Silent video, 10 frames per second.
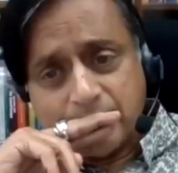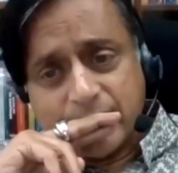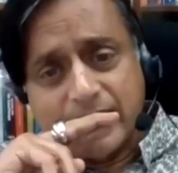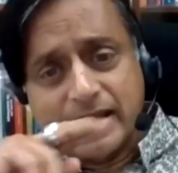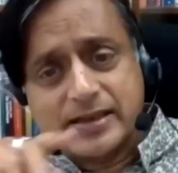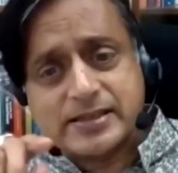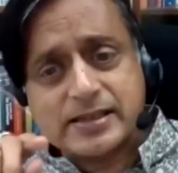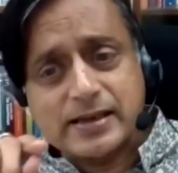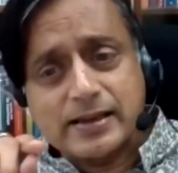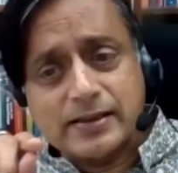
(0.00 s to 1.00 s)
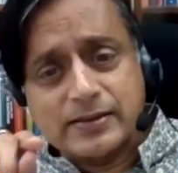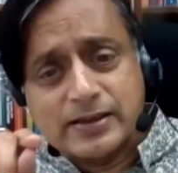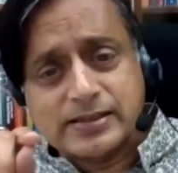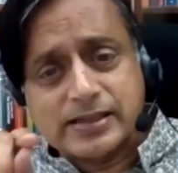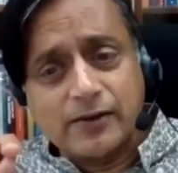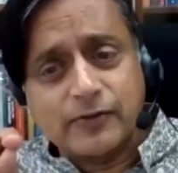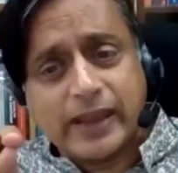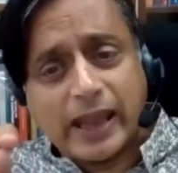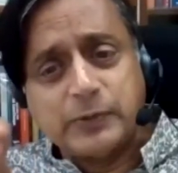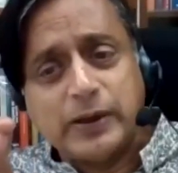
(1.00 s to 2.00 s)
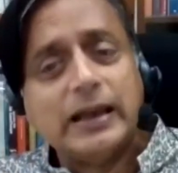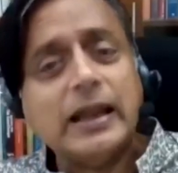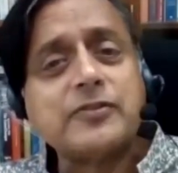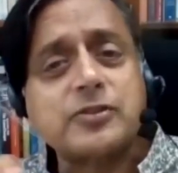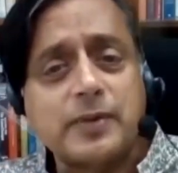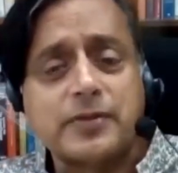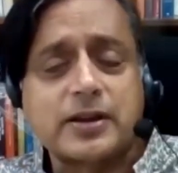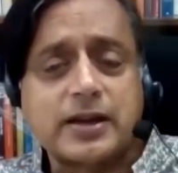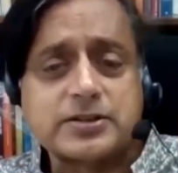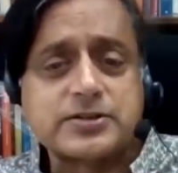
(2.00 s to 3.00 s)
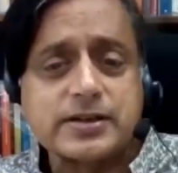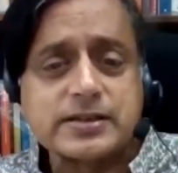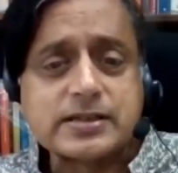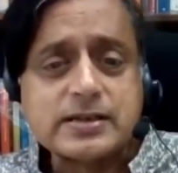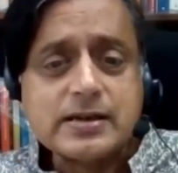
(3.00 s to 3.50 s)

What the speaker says: is this thing of, can we learn from other countries?